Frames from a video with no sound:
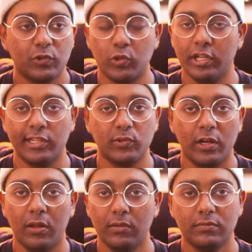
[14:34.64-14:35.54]
Twitter as
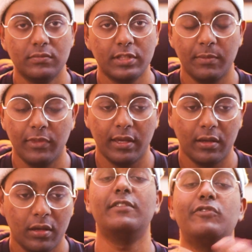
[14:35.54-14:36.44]
well, same thing.
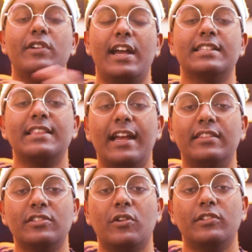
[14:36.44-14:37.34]
If you guys like
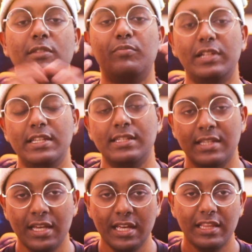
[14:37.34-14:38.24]
this content,
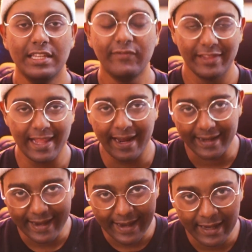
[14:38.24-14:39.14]
please leave a
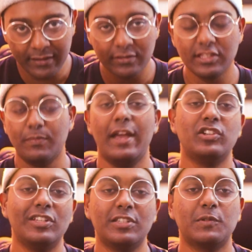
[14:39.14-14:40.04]
like and
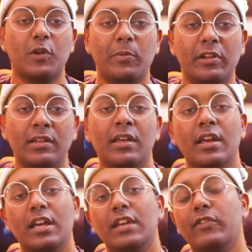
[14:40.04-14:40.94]
smash that subscribe button.
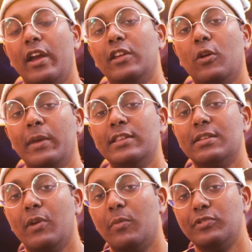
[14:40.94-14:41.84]
If you got any comments
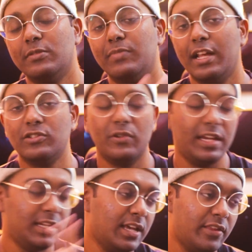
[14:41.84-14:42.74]
about Prism Plus or
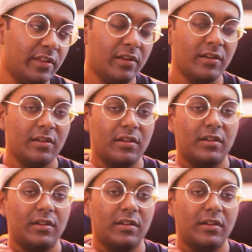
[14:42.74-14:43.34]
any other